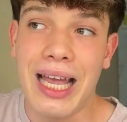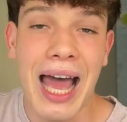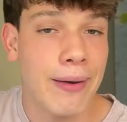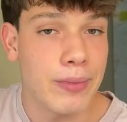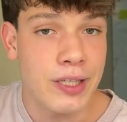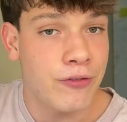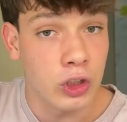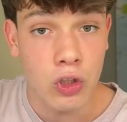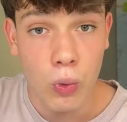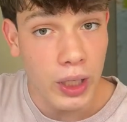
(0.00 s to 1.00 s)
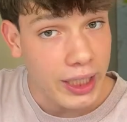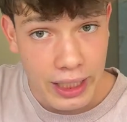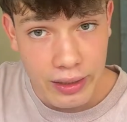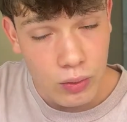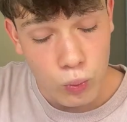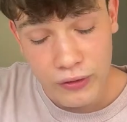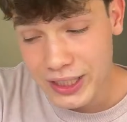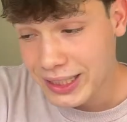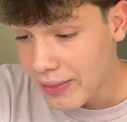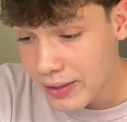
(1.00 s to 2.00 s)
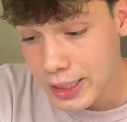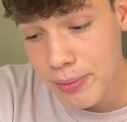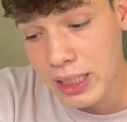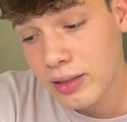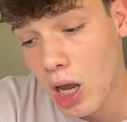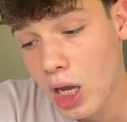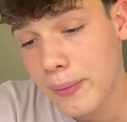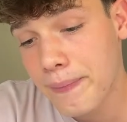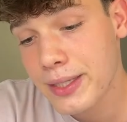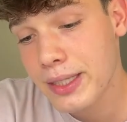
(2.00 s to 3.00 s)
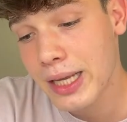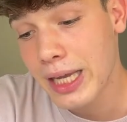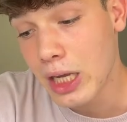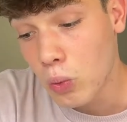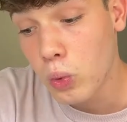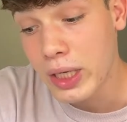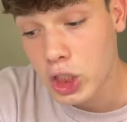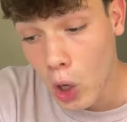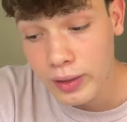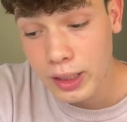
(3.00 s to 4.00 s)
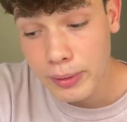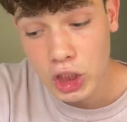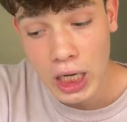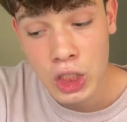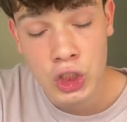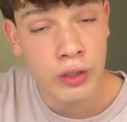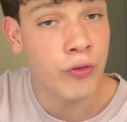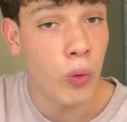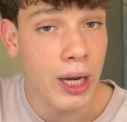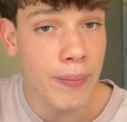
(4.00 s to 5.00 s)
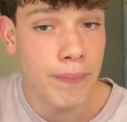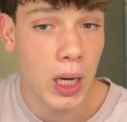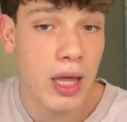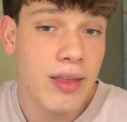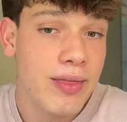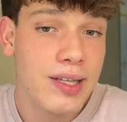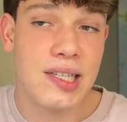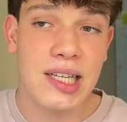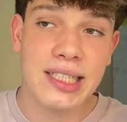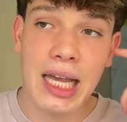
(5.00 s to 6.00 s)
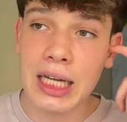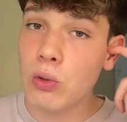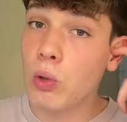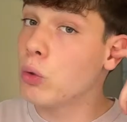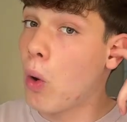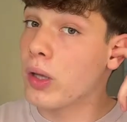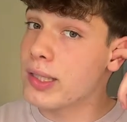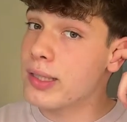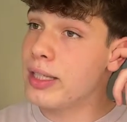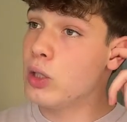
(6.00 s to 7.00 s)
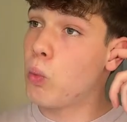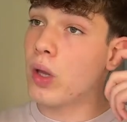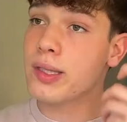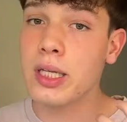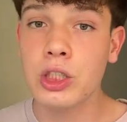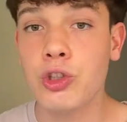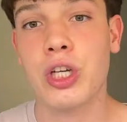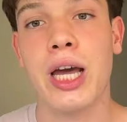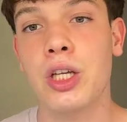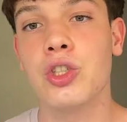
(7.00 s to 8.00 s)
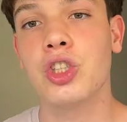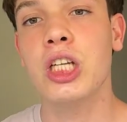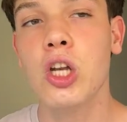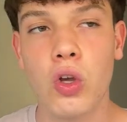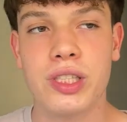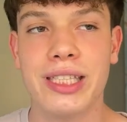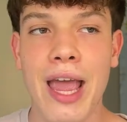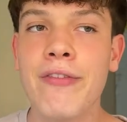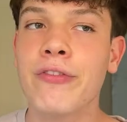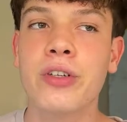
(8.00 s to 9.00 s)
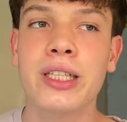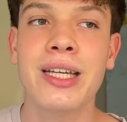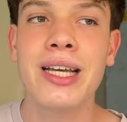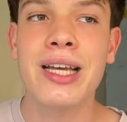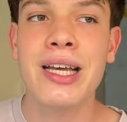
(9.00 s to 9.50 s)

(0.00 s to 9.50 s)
atmosphere to work in. We've said this many times. It's going to be challenging for him, but I think this is exactly what he wants. He wants a new challenge. He lost every